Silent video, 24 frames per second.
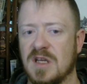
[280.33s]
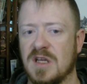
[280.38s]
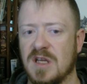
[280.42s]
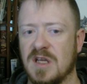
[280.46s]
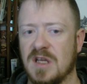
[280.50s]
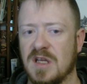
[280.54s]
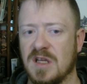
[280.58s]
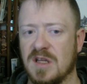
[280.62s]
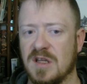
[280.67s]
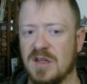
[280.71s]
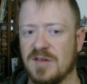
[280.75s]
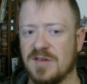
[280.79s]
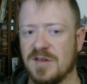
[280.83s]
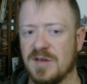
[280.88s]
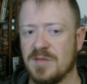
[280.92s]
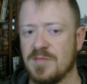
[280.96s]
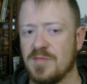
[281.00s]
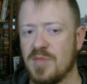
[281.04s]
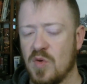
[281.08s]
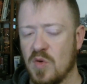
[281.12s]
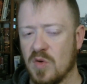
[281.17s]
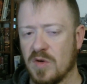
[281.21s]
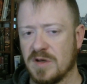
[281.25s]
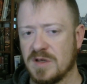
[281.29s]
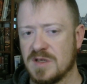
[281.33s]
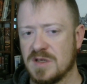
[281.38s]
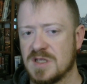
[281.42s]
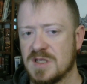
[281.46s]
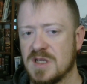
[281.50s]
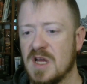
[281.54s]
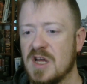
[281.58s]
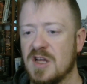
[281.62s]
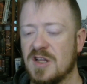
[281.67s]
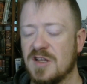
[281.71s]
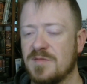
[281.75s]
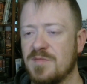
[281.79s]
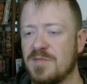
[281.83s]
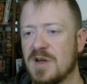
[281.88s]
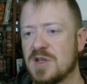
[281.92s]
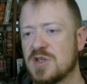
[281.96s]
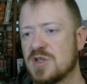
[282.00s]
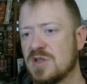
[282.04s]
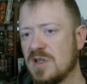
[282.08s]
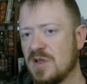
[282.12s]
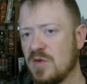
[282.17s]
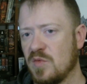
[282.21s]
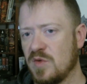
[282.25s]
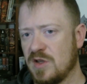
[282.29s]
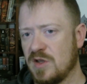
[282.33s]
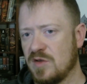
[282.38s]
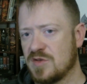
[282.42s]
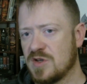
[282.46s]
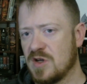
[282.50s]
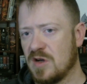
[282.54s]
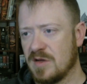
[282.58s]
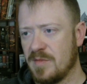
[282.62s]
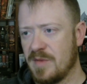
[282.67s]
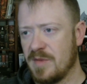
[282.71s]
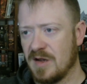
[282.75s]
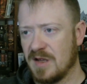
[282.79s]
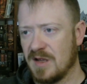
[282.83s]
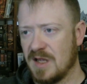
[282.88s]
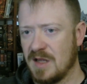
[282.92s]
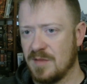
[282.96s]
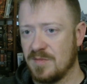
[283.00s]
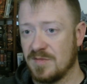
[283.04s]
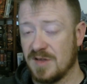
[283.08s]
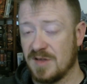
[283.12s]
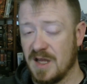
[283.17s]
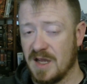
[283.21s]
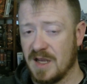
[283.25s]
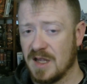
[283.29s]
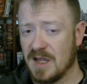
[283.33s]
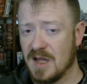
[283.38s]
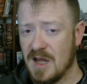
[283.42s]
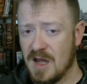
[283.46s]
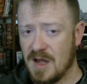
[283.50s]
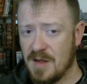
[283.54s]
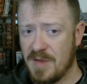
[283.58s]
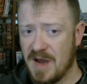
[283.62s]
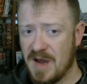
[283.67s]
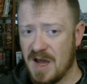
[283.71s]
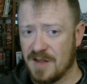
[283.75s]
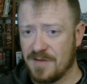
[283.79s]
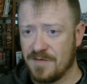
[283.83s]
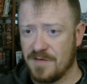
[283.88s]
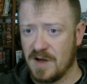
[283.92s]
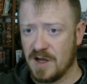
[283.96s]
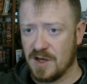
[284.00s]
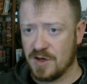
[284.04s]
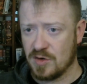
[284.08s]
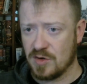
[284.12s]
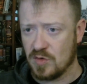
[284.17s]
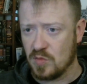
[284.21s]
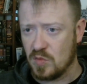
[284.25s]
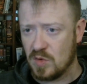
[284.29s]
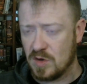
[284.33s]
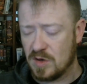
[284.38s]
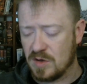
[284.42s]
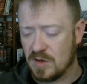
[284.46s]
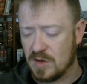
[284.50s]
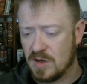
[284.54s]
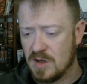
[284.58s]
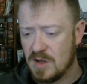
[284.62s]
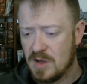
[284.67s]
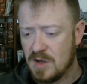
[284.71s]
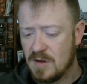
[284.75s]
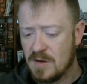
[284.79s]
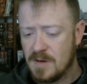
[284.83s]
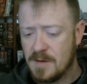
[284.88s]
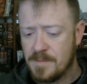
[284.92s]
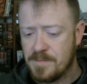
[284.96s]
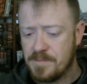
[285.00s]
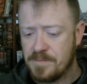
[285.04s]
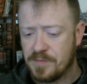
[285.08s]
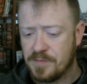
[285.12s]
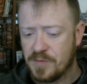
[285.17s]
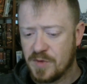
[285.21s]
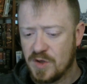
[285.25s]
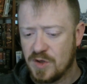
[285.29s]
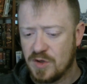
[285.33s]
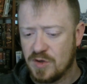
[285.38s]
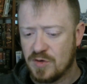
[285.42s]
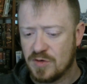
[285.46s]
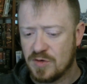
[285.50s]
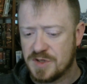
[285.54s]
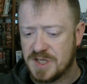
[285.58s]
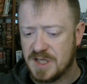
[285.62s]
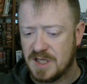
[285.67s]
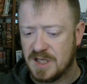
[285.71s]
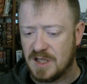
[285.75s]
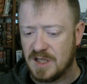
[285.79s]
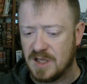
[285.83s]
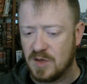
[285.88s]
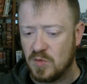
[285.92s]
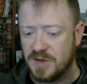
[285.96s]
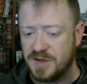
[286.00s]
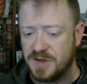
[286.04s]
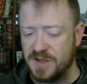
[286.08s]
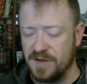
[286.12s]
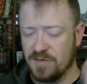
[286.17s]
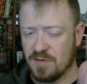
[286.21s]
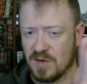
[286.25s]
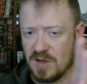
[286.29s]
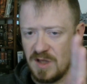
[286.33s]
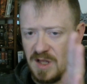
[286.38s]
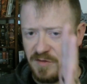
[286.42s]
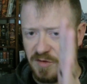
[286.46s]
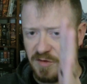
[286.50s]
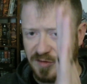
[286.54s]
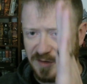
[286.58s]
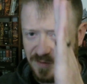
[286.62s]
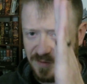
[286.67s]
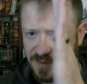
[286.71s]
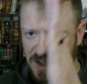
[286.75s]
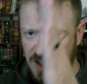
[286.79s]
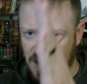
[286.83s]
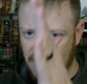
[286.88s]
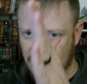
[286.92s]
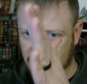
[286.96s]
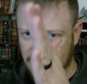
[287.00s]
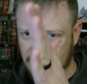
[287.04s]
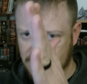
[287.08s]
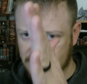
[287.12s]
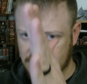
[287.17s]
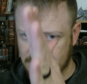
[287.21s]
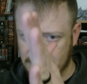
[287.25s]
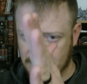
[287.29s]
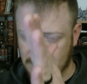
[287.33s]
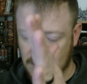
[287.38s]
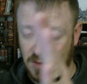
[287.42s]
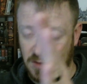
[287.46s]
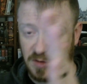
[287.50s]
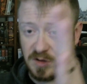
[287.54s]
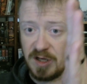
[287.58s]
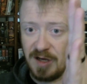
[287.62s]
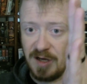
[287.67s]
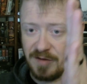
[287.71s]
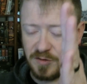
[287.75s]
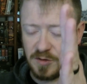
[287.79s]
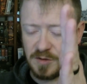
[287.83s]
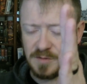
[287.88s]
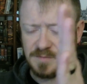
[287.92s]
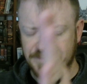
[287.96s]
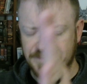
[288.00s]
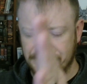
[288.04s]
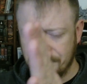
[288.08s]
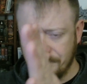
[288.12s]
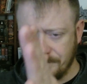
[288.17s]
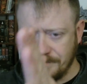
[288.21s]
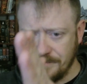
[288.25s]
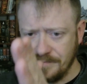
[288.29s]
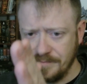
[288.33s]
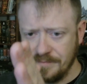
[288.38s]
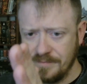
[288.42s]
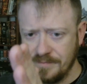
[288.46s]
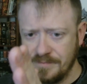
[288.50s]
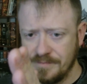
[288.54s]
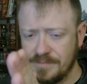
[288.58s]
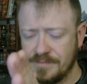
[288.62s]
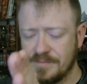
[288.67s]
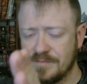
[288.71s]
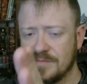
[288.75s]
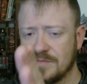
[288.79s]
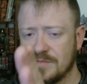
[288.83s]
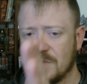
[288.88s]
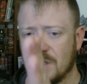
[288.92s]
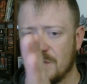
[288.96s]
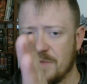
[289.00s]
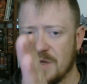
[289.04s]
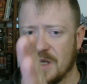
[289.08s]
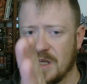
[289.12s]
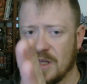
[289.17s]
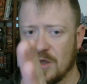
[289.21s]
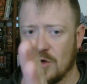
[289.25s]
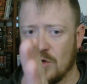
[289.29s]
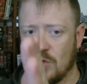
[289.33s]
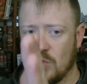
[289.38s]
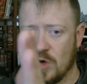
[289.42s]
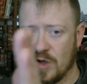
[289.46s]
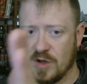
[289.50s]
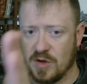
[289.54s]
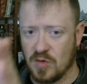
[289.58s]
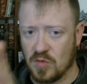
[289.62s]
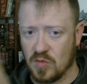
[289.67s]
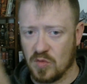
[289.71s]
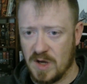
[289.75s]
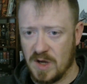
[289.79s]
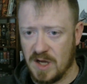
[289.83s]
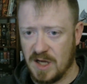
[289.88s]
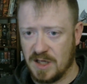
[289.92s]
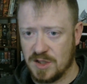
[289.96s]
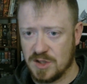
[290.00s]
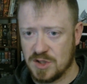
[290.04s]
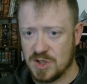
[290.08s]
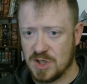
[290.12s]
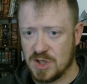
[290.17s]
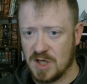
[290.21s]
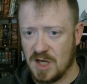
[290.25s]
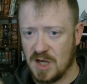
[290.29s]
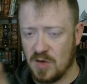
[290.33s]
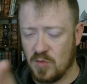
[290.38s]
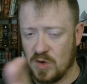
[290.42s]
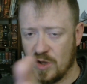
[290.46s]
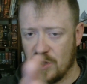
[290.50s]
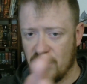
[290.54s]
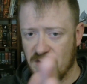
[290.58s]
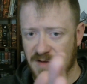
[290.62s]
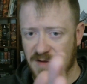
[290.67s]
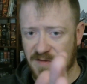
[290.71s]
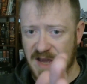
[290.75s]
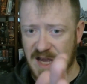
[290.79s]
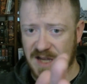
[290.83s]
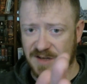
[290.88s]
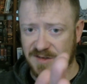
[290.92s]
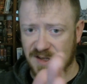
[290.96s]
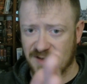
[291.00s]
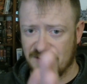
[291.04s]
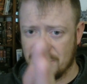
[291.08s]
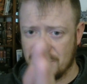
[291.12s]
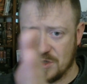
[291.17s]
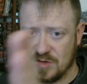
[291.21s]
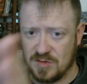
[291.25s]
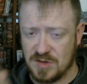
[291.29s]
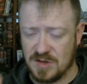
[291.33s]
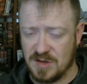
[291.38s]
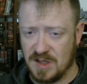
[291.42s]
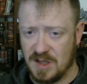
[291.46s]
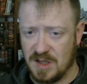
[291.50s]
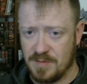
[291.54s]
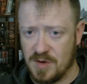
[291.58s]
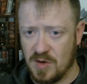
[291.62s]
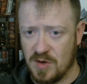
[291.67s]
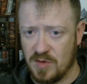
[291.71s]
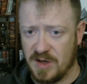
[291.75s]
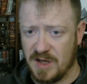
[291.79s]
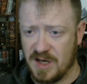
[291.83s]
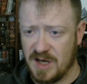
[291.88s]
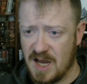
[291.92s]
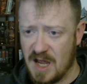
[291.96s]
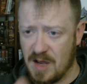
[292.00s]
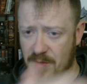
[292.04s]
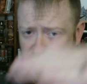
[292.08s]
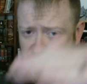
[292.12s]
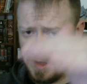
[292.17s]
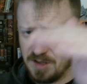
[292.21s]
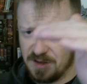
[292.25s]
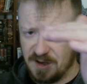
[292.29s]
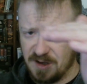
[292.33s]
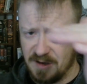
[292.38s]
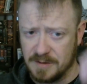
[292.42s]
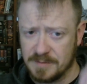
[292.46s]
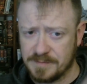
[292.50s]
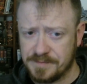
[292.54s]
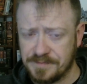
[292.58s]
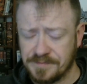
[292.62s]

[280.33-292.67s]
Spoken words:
is important, especially when you talk about games like Pathfinder, where you're dealing with different levels of color or cover, depending on what your range and what you have access to the opponent and how big they are.